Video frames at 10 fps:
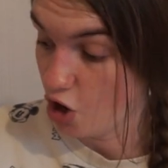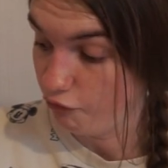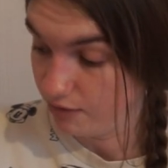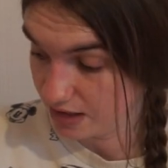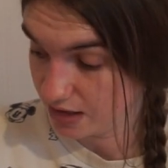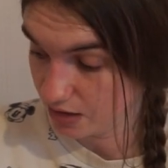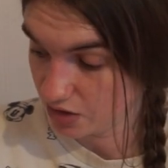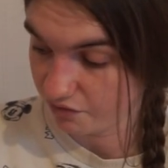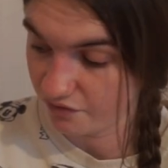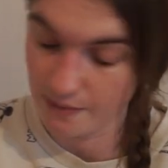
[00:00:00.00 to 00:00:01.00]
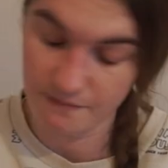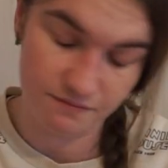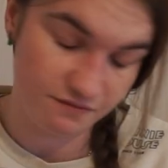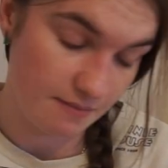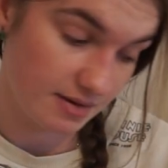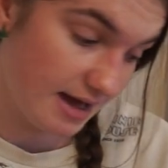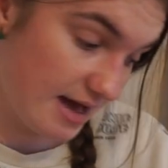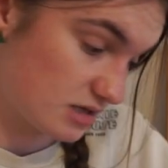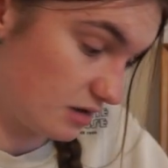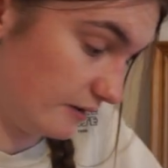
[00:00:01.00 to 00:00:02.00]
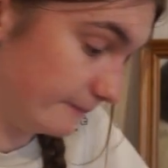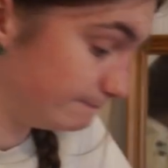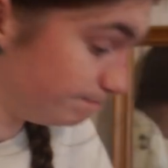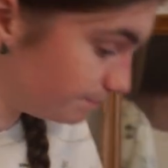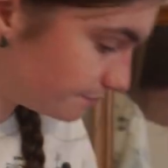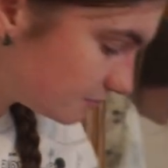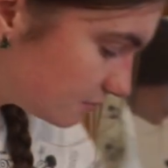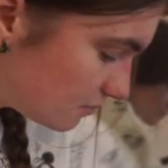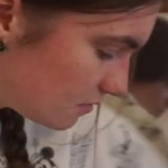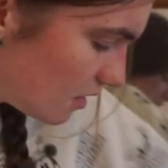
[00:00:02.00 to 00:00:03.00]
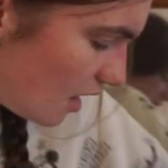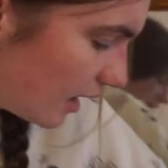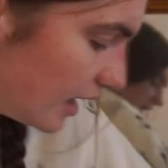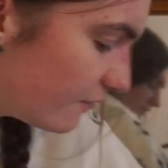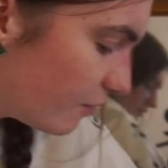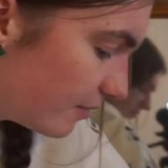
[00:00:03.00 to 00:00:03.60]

ridiculous for Femcare, so get it from